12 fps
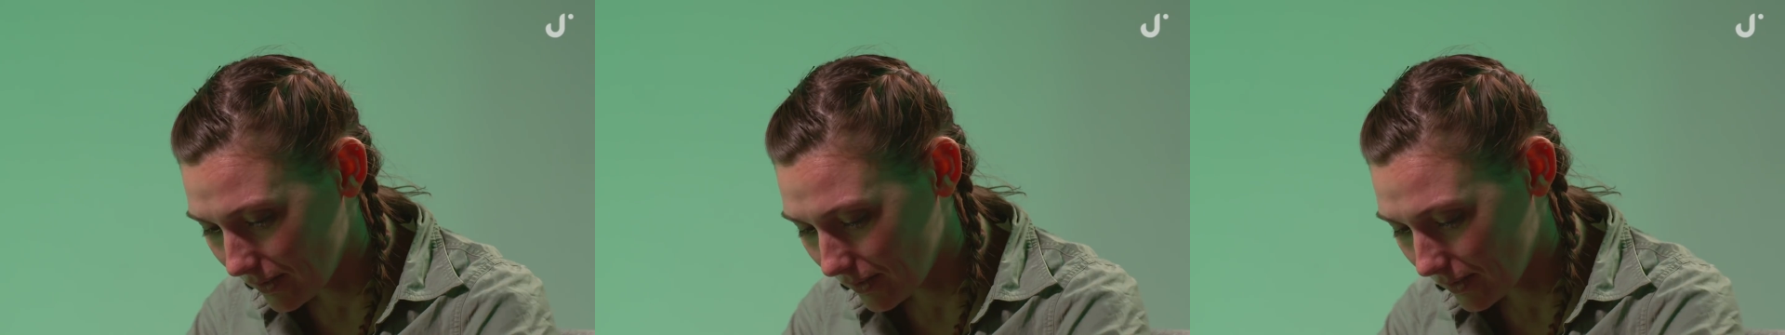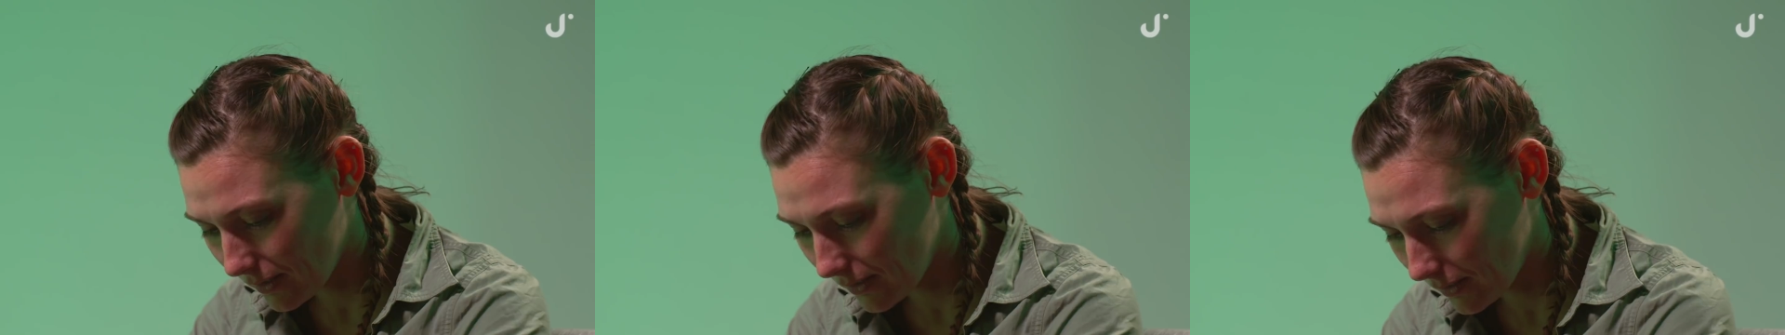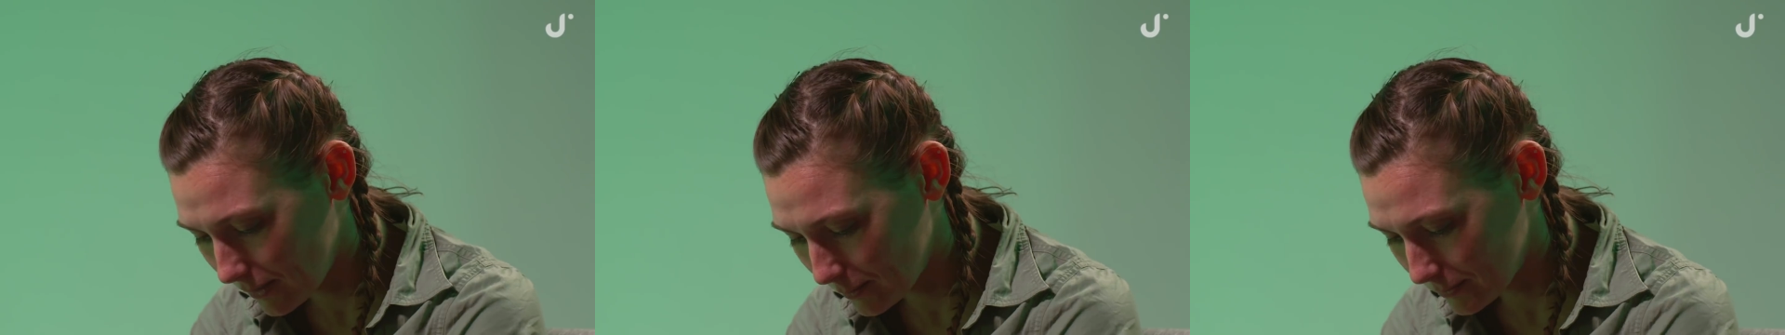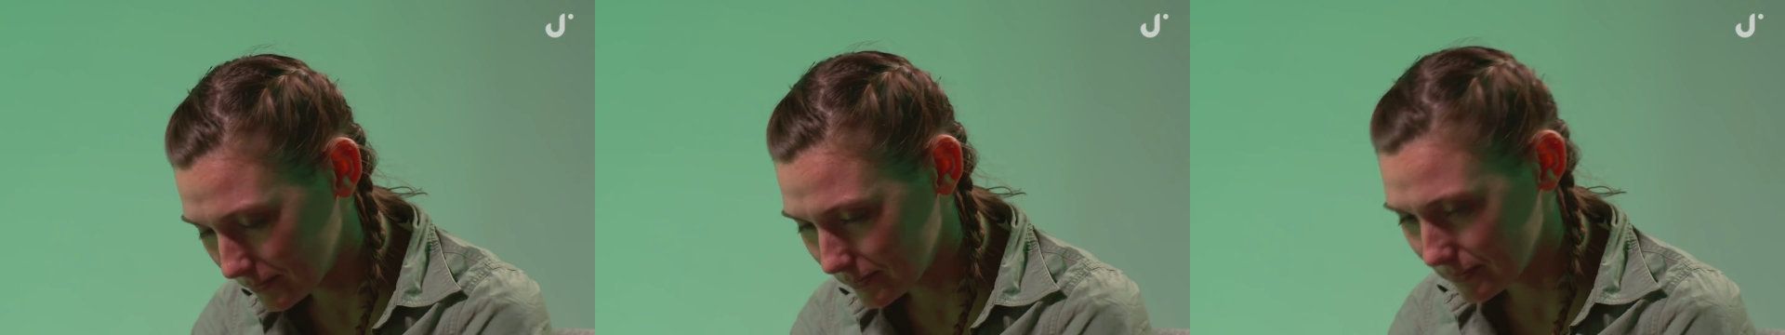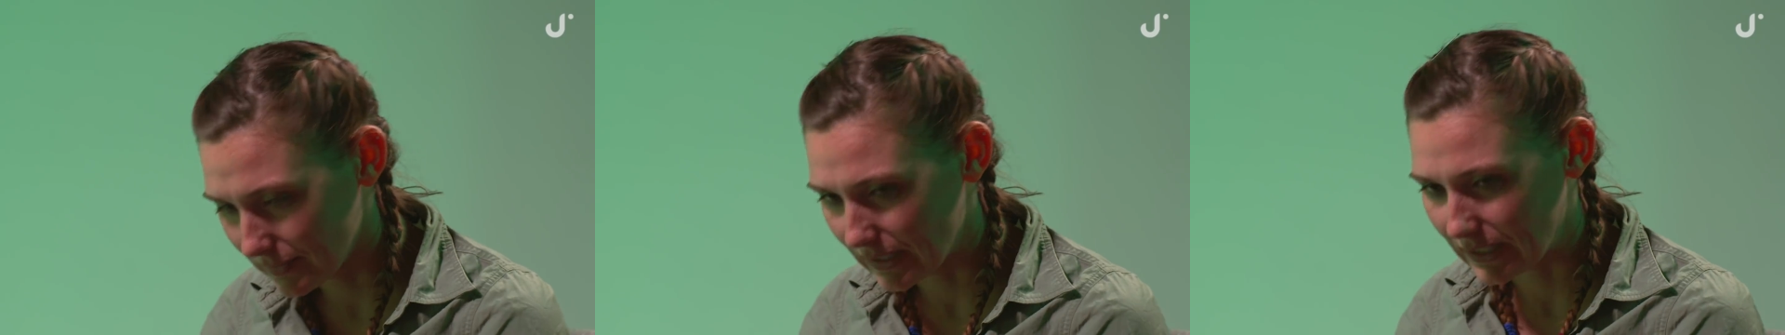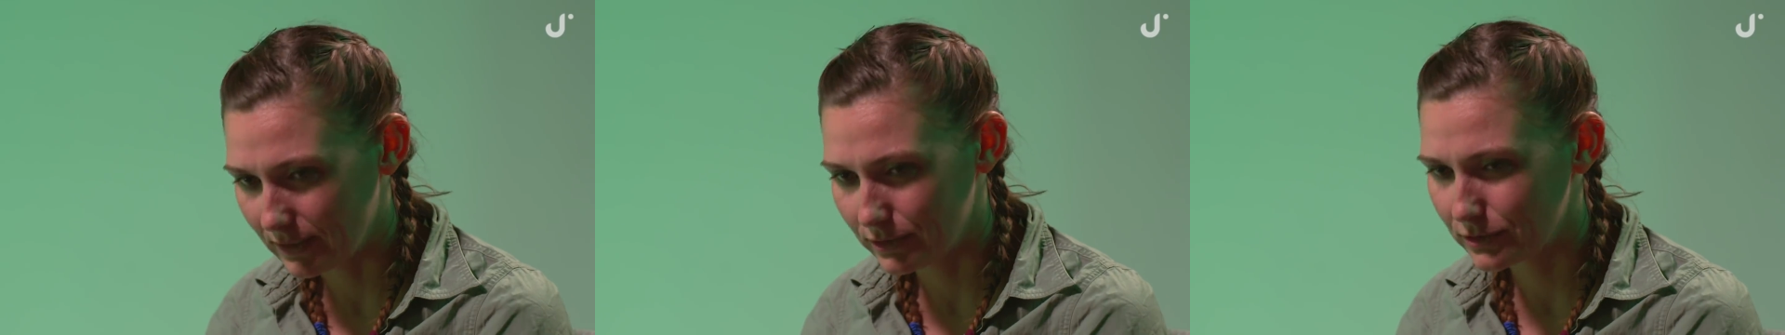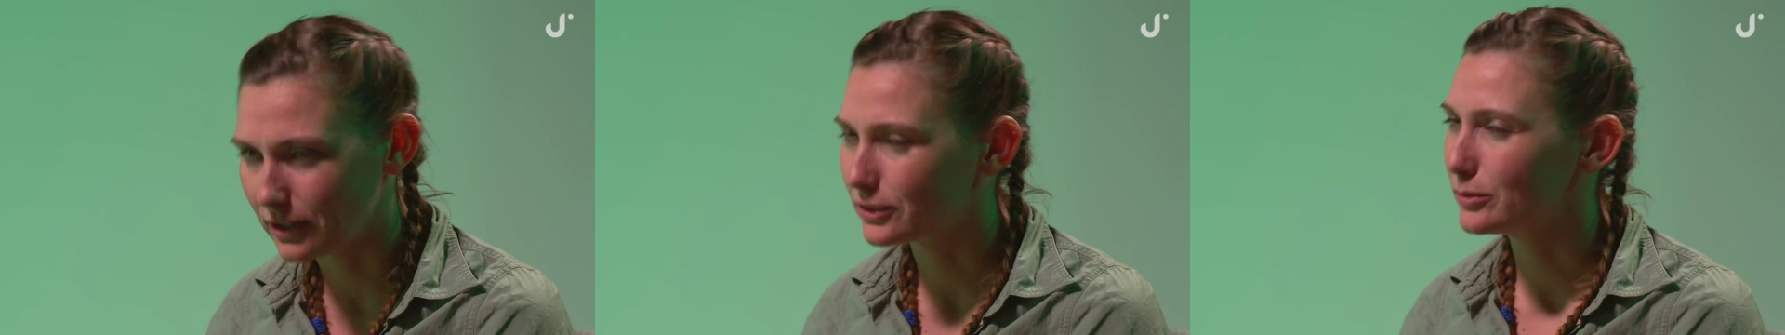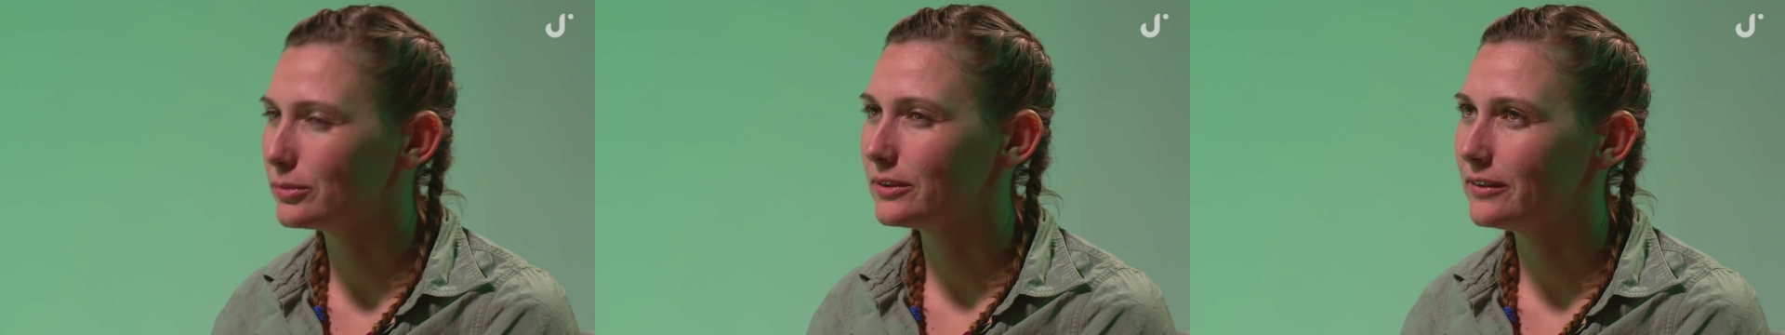Um, and you start
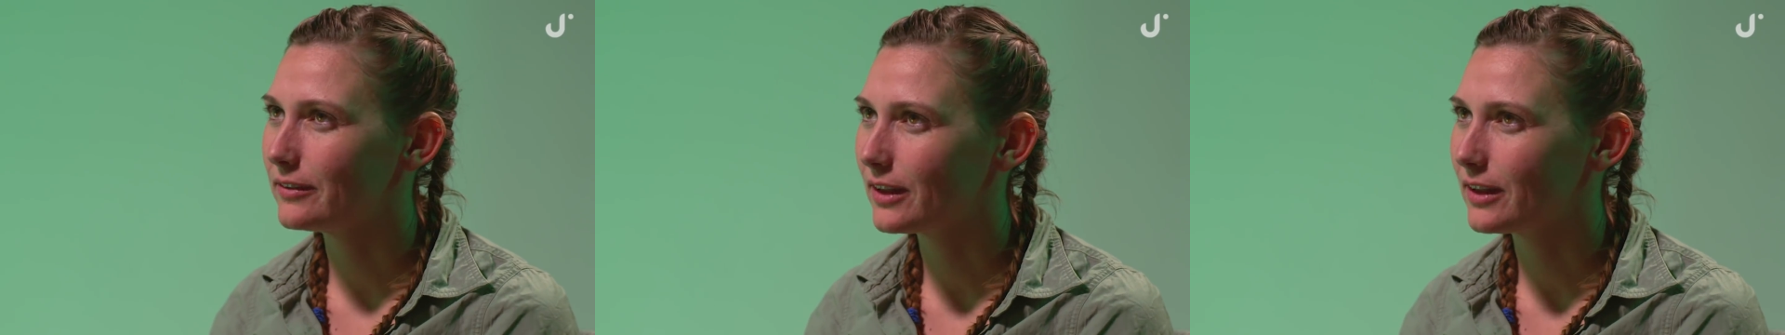to believe